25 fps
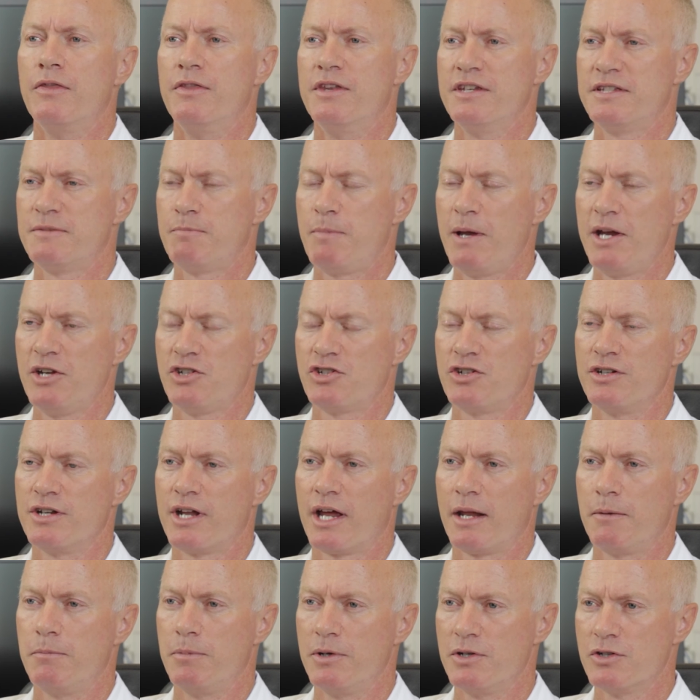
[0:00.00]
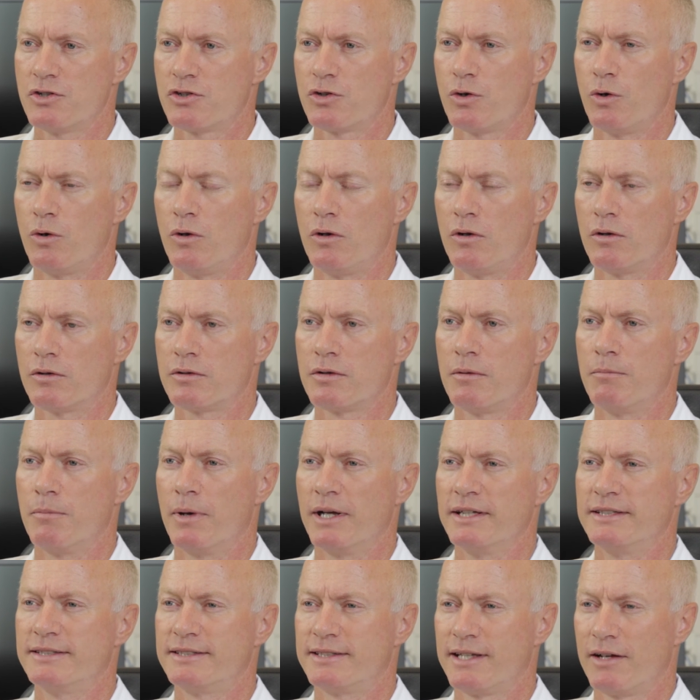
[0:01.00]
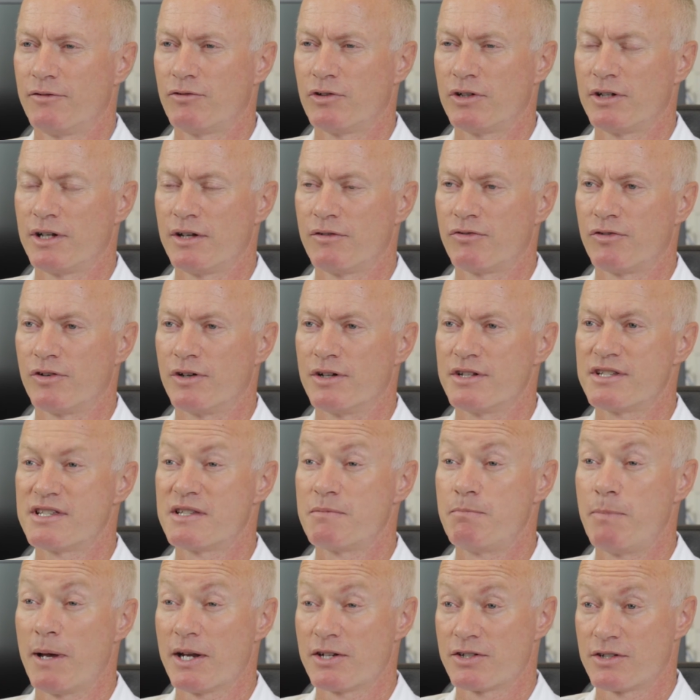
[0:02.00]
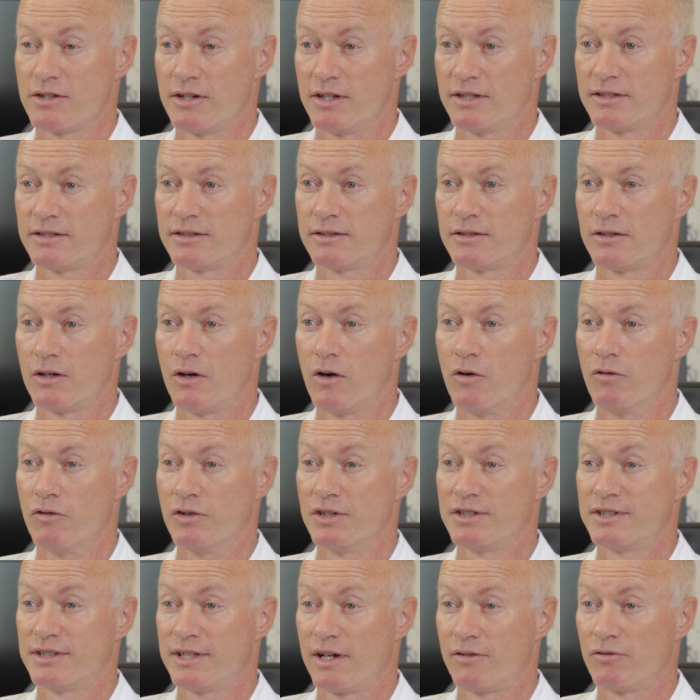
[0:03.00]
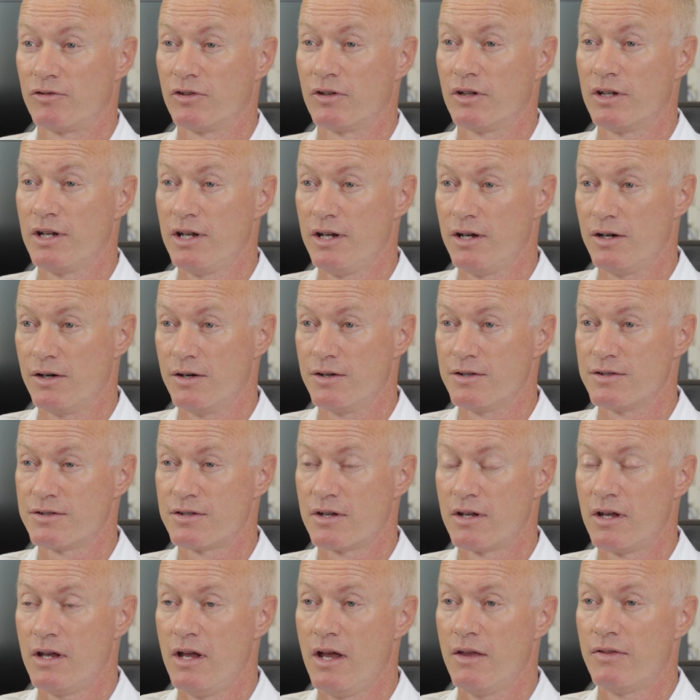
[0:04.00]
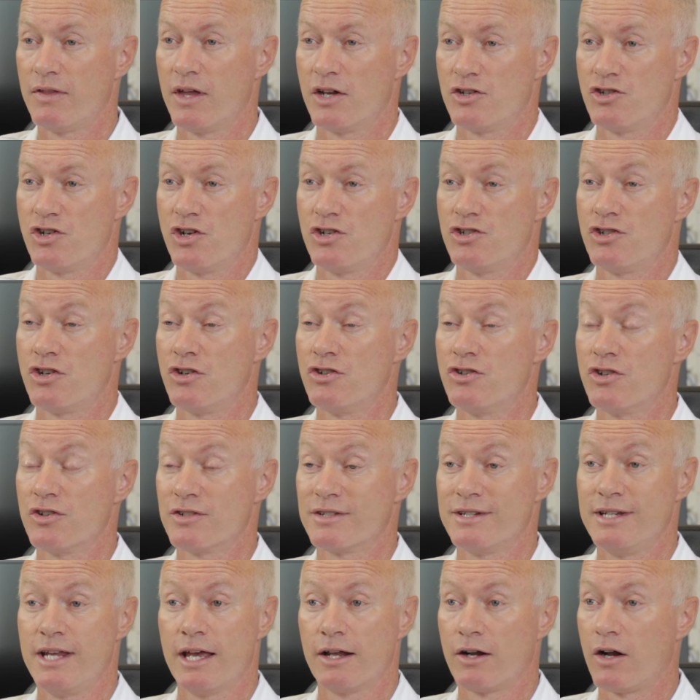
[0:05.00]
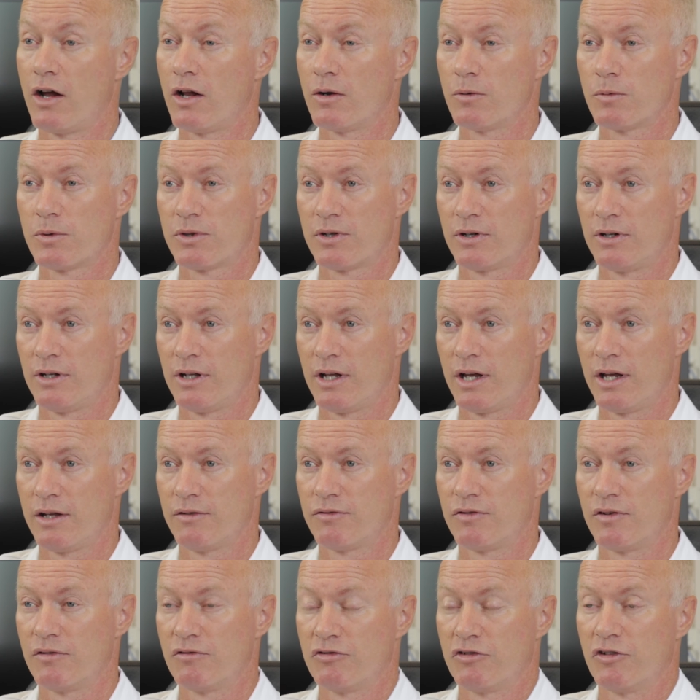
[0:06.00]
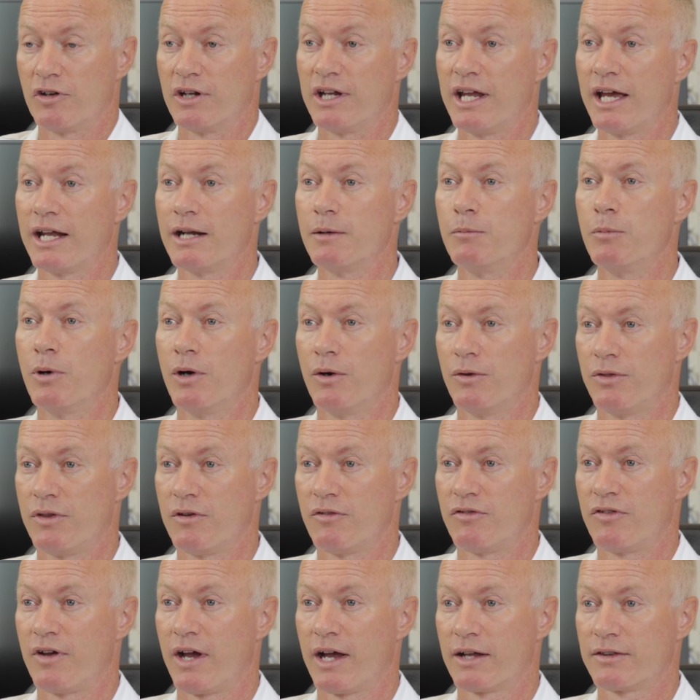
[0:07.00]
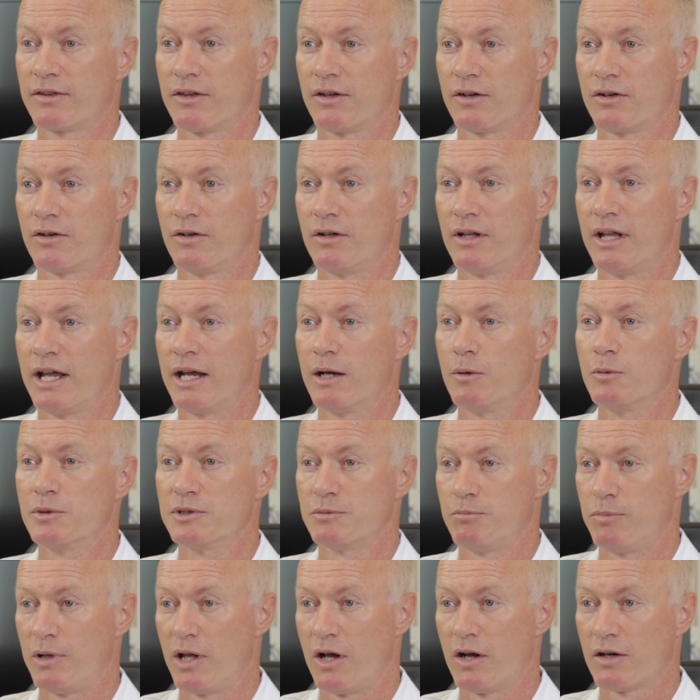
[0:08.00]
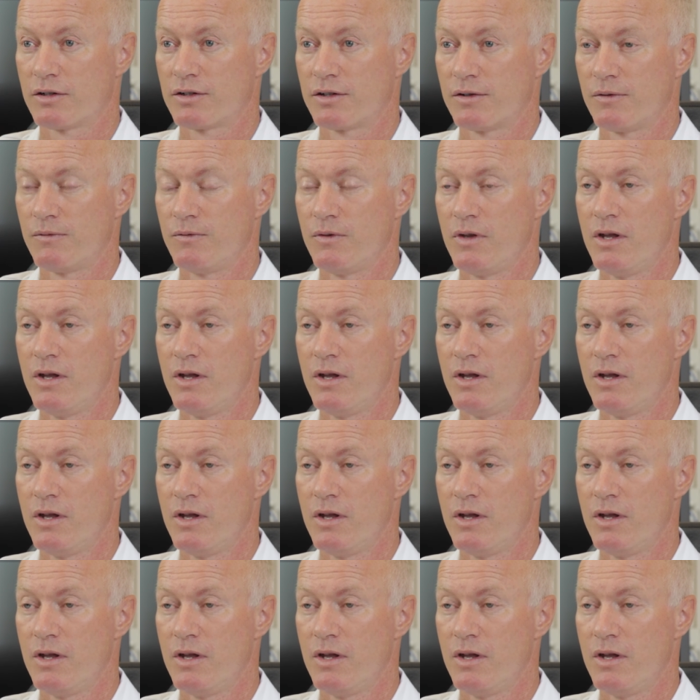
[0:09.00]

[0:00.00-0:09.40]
This patient had been told by several different specialists over several years that she should just get on with her life and forget about the fact that her leg was blocked.